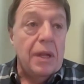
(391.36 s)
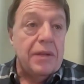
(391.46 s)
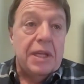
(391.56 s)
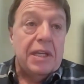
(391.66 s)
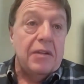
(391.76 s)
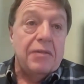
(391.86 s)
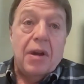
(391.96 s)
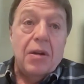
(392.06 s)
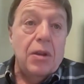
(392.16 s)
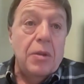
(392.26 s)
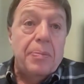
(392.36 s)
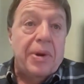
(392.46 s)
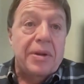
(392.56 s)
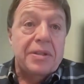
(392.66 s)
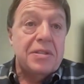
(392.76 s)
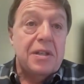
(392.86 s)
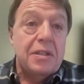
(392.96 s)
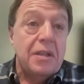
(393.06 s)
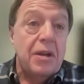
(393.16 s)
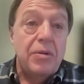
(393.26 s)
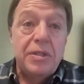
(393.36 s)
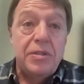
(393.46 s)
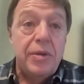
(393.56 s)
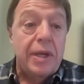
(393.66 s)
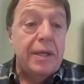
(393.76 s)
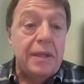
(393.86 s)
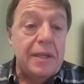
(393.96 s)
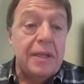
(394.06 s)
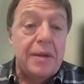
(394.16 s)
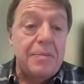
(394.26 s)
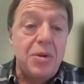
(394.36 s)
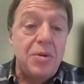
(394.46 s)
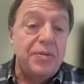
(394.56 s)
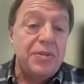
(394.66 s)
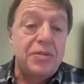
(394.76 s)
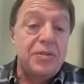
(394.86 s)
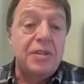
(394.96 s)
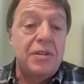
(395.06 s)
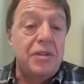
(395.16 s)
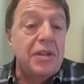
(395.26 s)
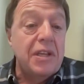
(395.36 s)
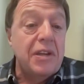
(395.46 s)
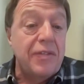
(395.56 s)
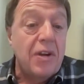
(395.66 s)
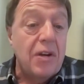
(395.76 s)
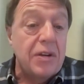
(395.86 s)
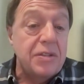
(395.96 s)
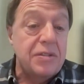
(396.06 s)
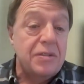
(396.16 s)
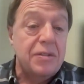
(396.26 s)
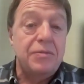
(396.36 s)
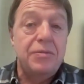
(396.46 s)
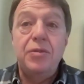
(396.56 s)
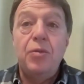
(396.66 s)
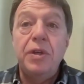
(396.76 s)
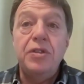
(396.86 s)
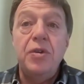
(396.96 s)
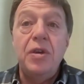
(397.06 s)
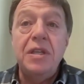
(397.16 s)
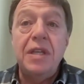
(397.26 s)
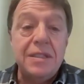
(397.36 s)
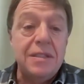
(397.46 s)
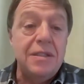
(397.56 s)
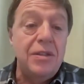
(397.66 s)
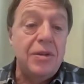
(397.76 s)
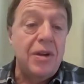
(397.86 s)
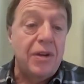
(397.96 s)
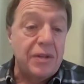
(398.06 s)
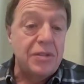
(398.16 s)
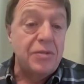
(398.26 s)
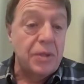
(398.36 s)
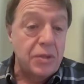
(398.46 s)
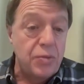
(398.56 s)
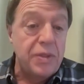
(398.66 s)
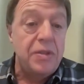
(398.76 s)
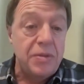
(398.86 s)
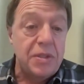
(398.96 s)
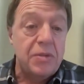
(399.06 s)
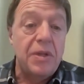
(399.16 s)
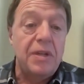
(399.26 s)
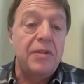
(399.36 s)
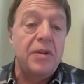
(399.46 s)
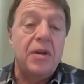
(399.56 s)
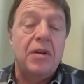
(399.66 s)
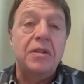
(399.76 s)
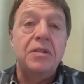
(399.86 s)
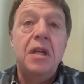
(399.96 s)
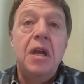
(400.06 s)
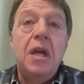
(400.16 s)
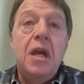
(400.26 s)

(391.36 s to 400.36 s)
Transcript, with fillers: Well, think of all the parts that go into anything that moves. You, you think of cars. You want to lighten your cars. You want to reduce the weight of your cars.